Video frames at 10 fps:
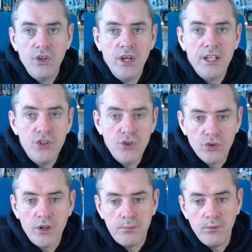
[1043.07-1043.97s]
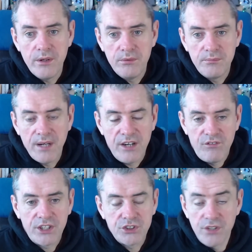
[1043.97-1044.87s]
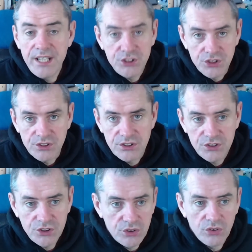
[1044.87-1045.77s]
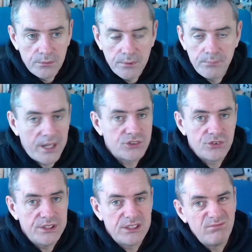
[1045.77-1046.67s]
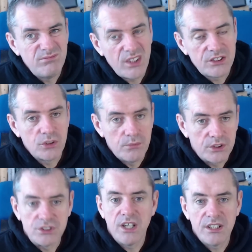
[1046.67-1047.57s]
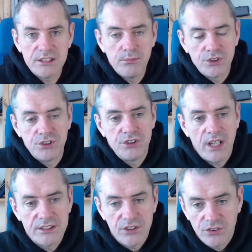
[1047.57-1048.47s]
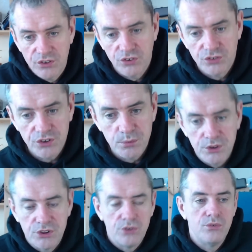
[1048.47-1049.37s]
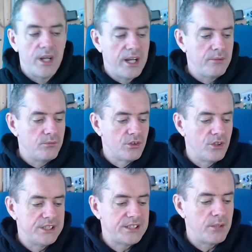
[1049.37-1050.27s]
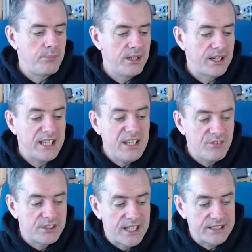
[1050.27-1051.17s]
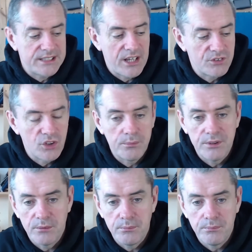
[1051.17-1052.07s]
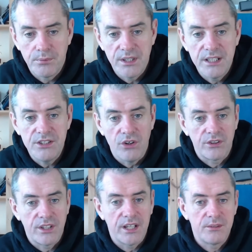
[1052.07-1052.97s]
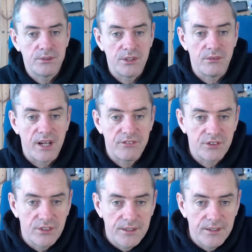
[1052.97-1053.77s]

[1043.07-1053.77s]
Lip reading: in Europe, we would manufacture engines, sure, but batteries, not so much. Not as much as other countries would do. We're only starting to build that. Even Tesla haven't opened their Berlin yoke yet, which they were after.